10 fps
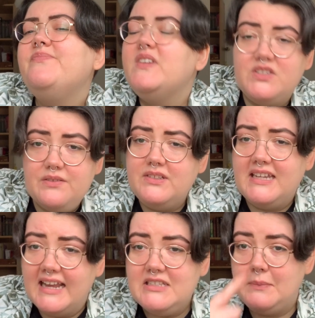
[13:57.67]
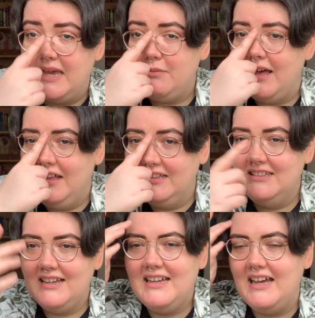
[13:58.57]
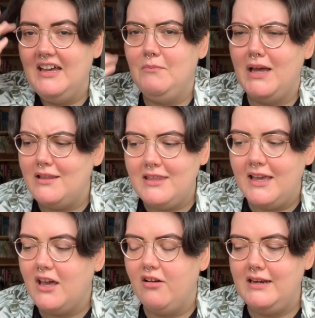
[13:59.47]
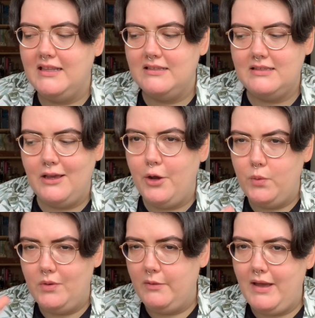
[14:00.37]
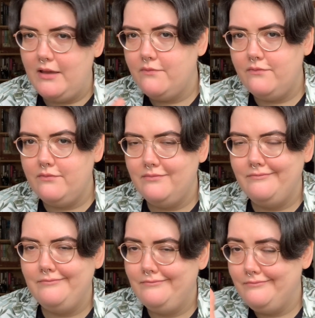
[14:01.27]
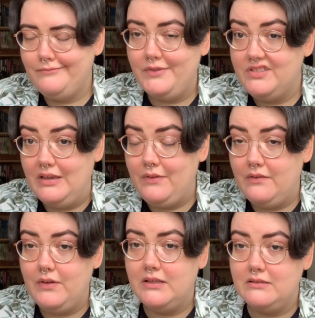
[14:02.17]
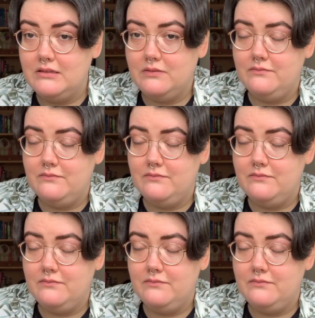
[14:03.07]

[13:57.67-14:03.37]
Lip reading: because you have to connect to PayPal. I think currently that's the only way of receiving funds